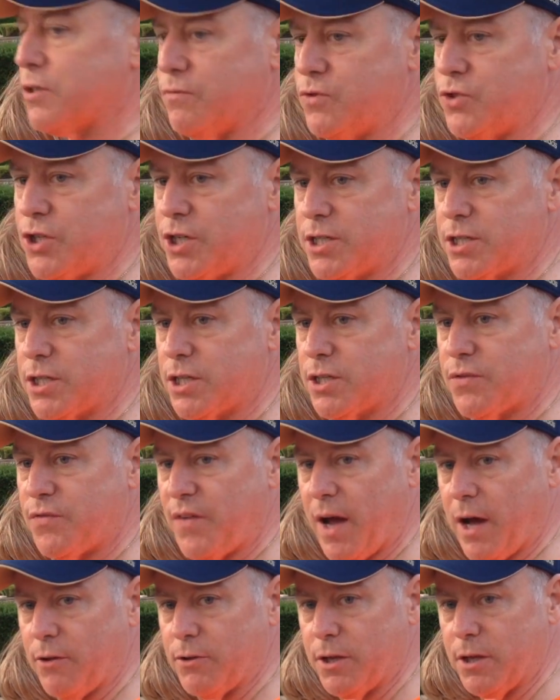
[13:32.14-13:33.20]
of Jesus
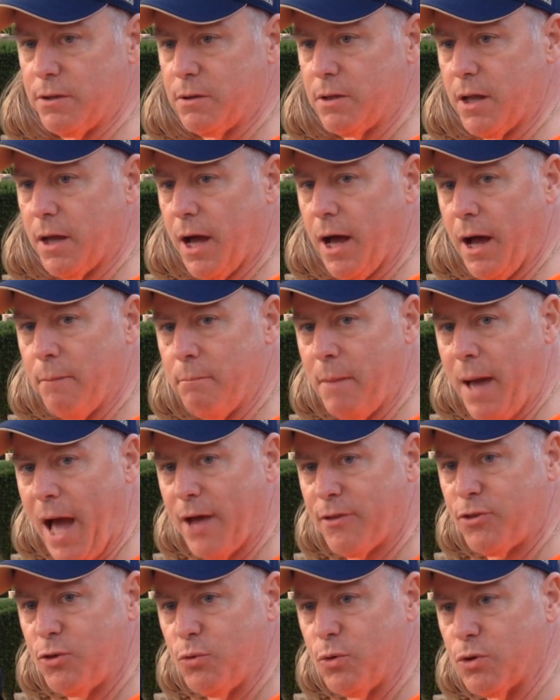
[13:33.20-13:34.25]
found in
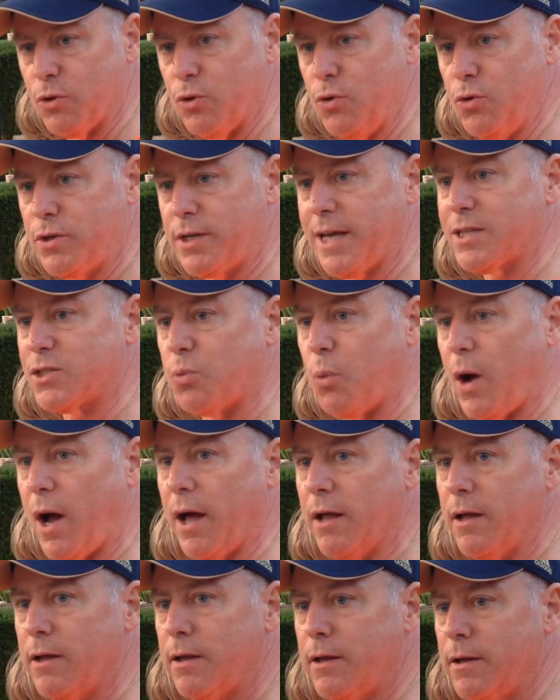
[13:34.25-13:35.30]
Matthew and Luke, guess
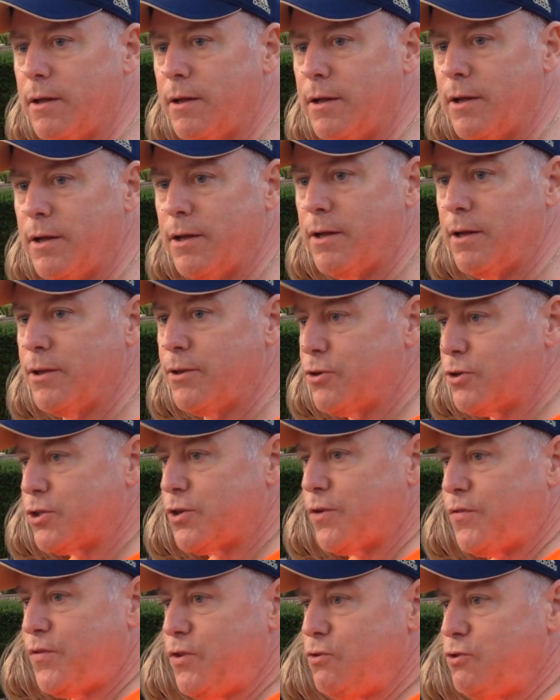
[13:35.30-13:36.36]
what? There's
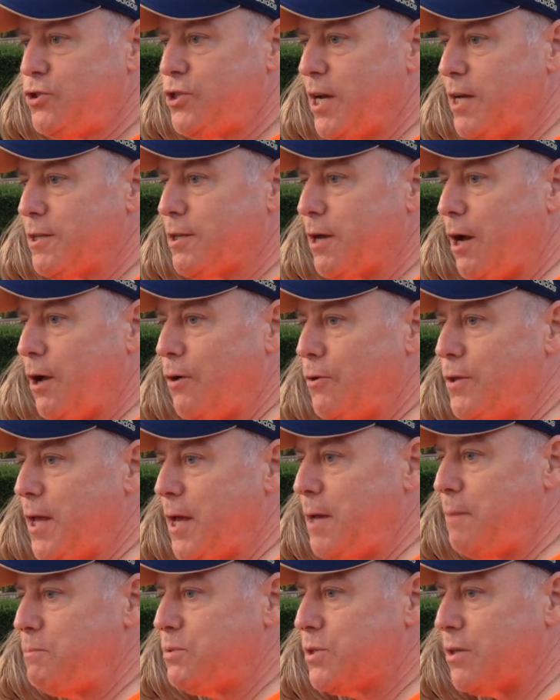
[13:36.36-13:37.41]
a few Gentile
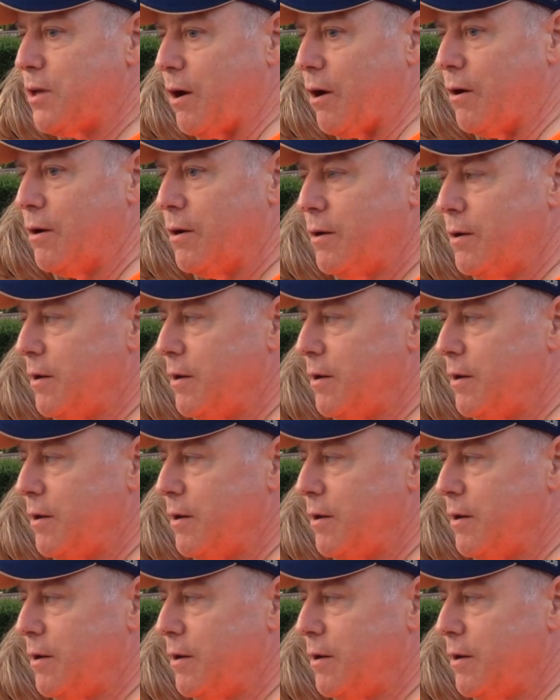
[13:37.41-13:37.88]
names there.